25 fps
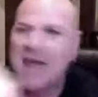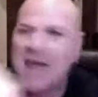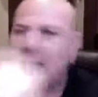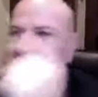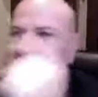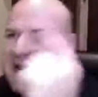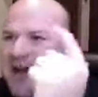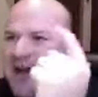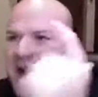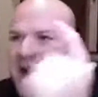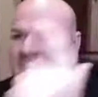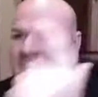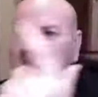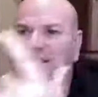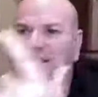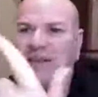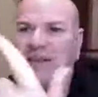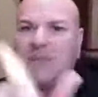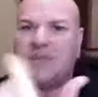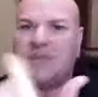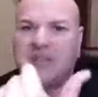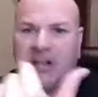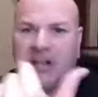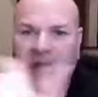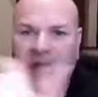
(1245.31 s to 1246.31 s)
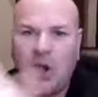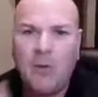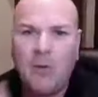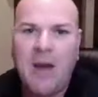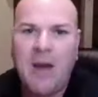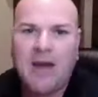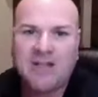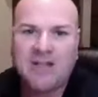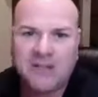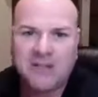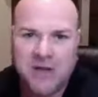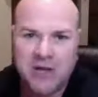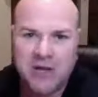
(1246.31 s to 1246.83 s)
The concept is going to go
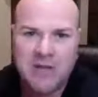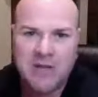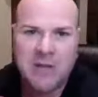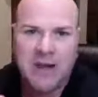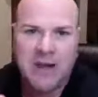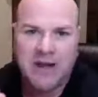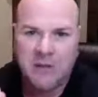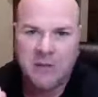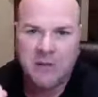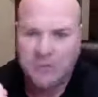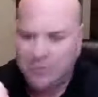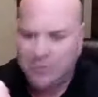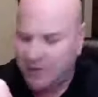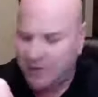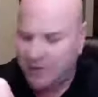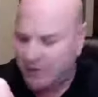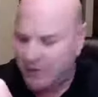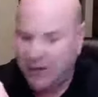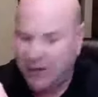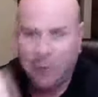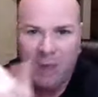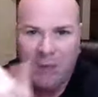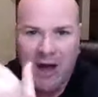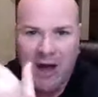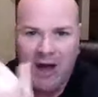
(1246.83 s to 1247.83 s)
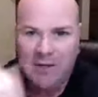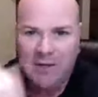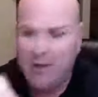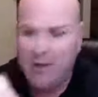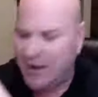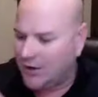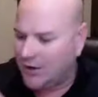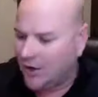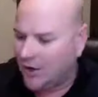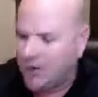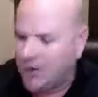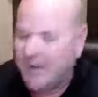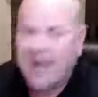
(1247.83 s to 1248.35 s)
back to turning your body
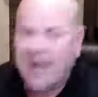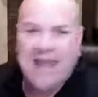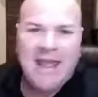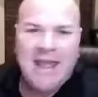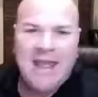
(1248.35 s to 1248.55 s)
back on.